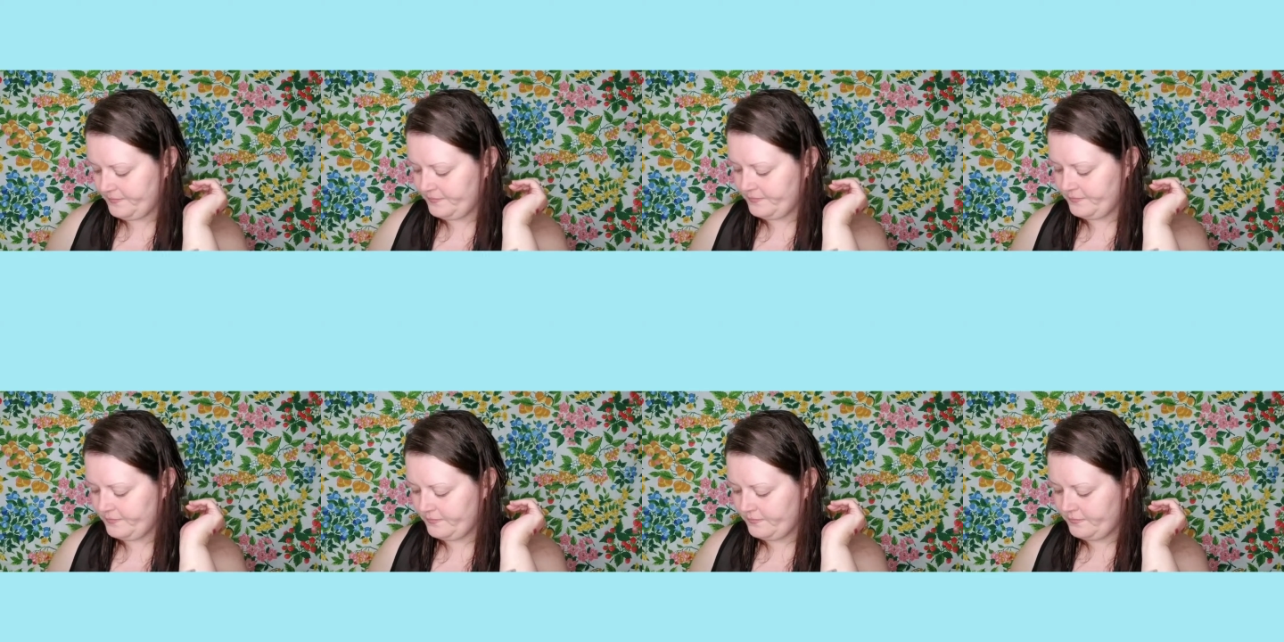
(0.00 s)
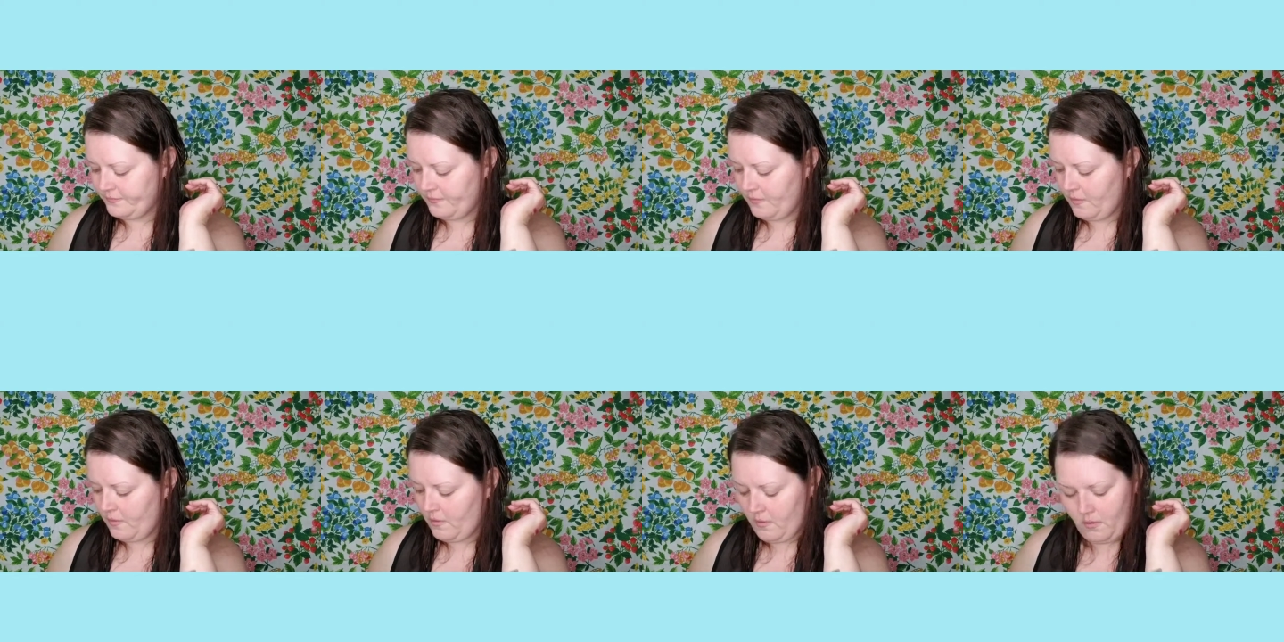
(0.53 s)

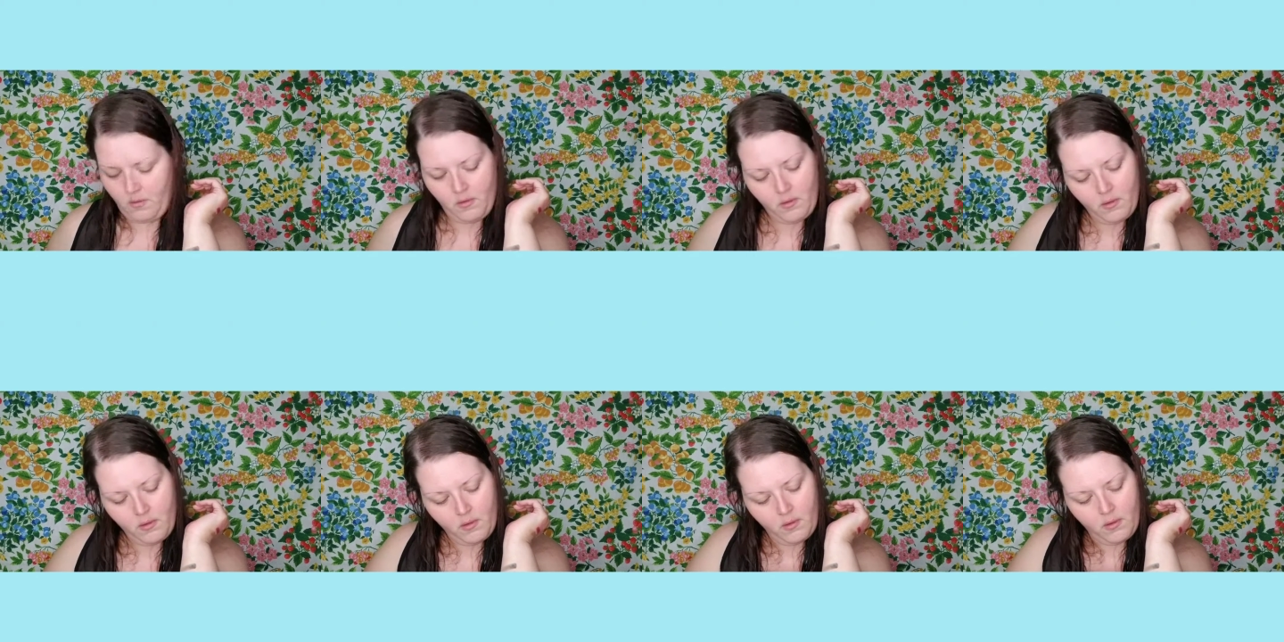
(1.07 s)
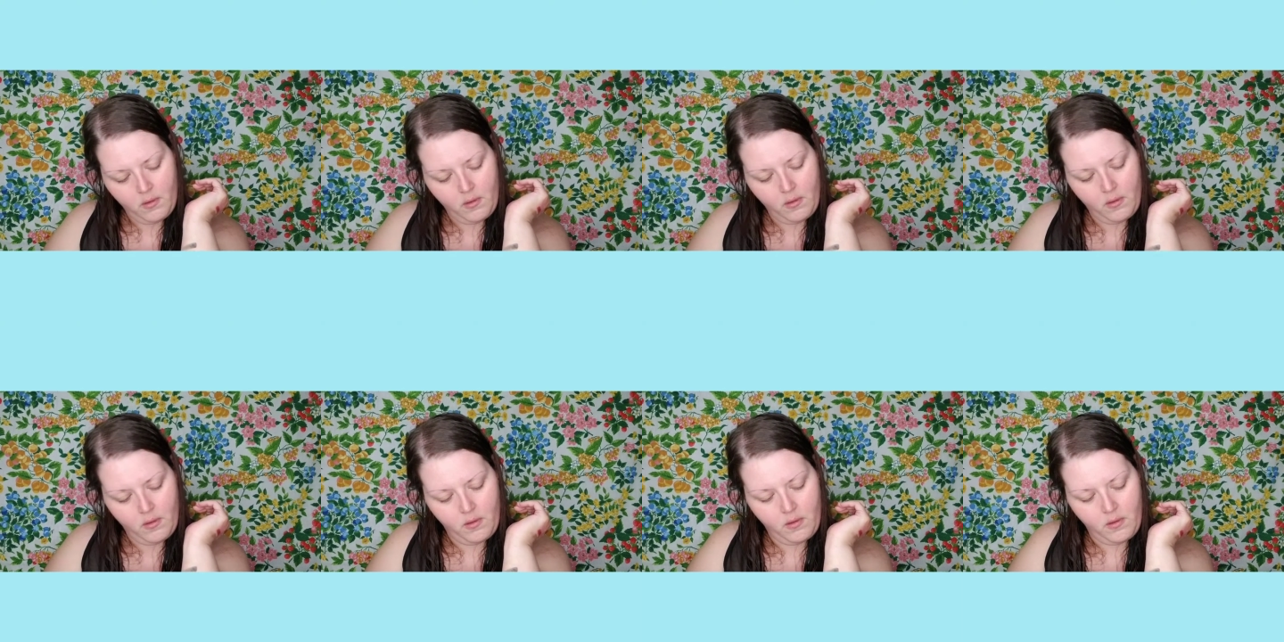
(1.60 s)

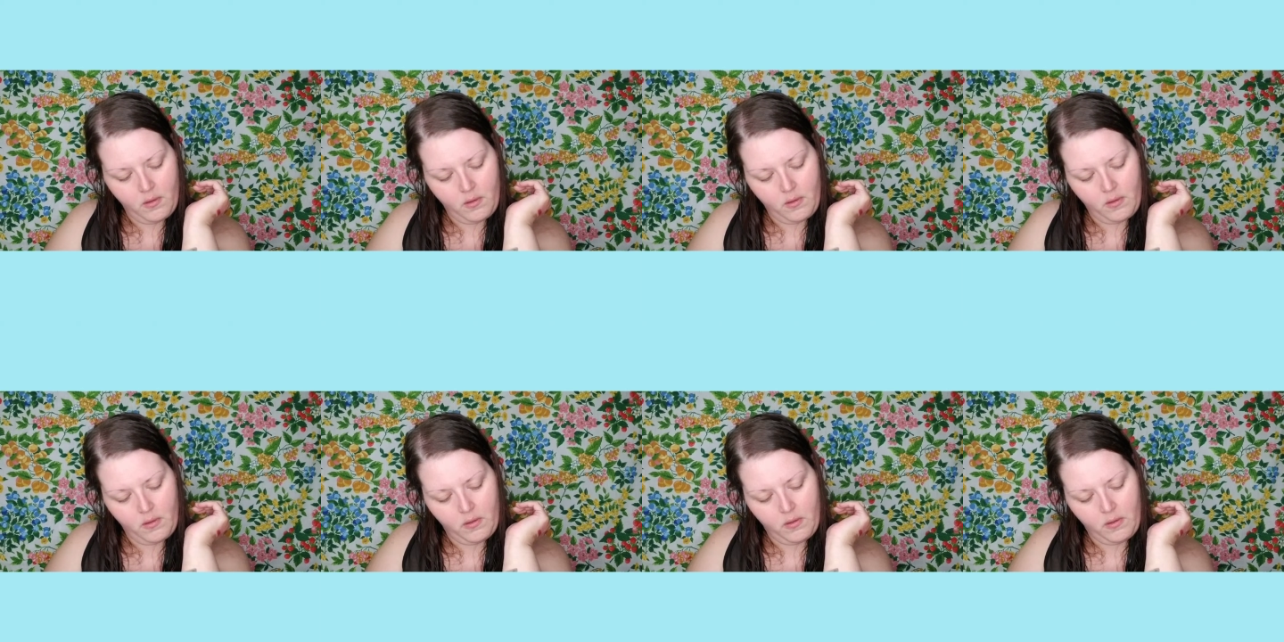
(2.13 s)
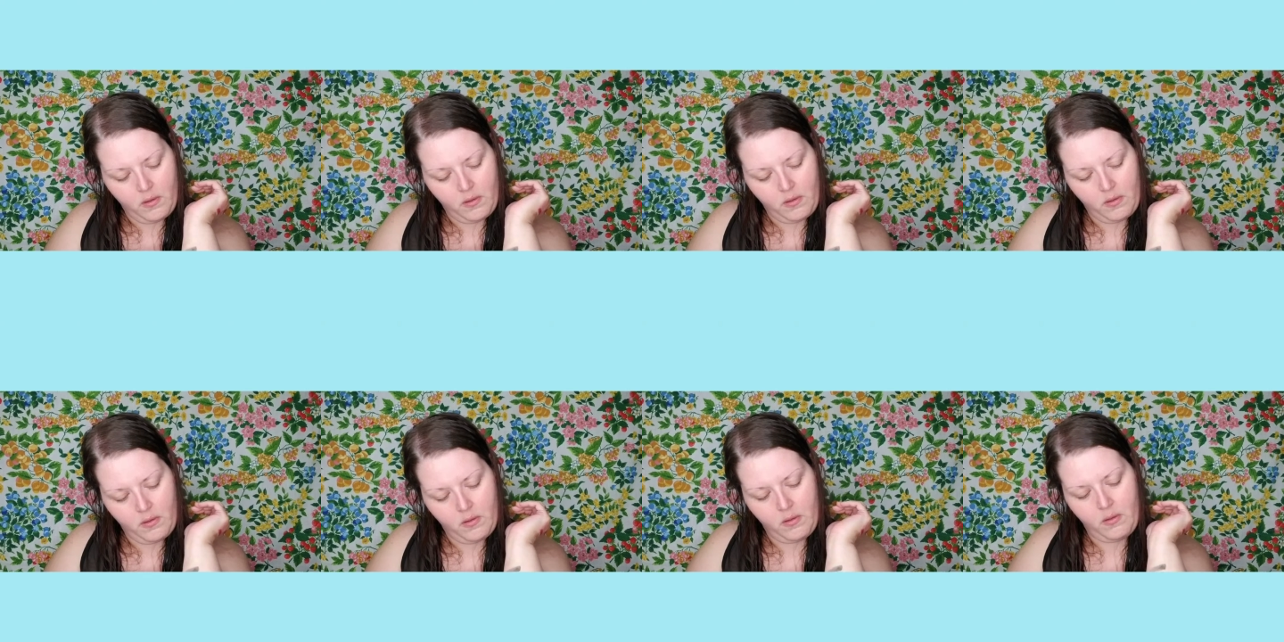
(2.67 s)

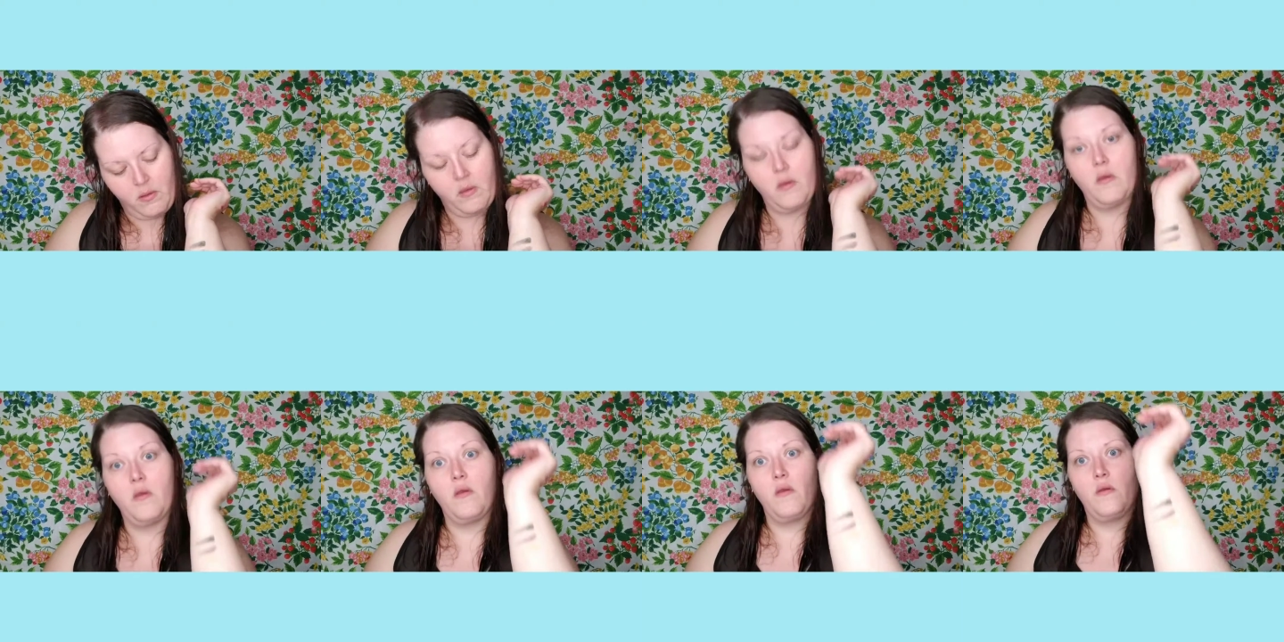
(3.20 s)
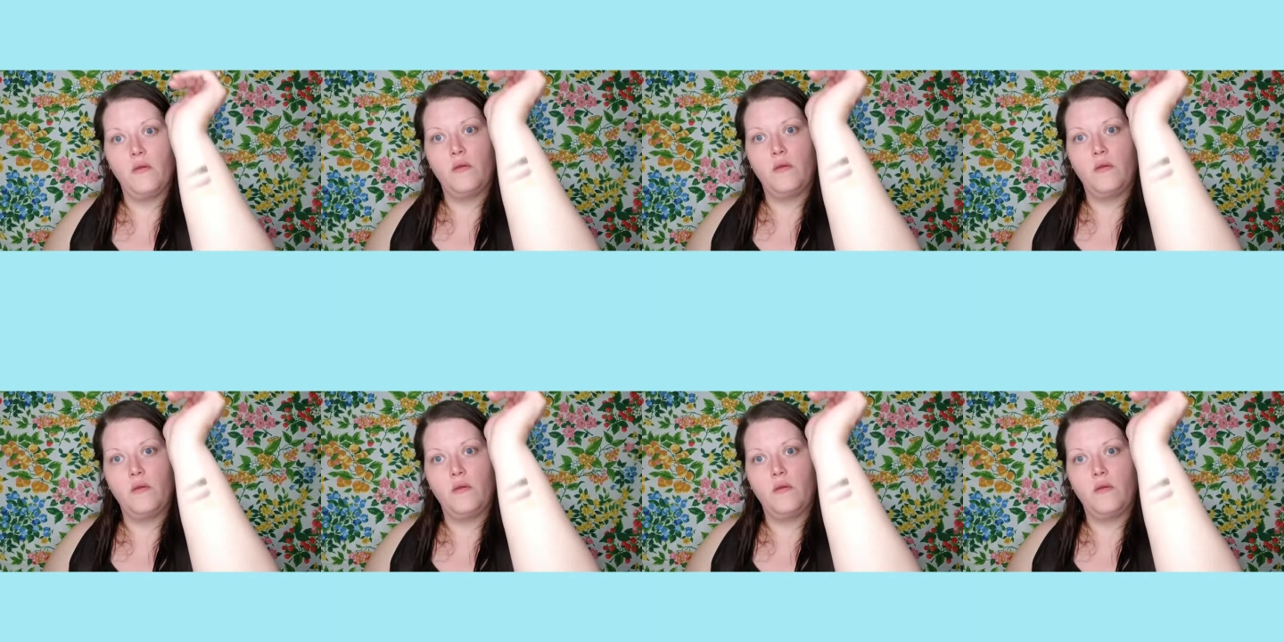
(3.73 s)
[no speech]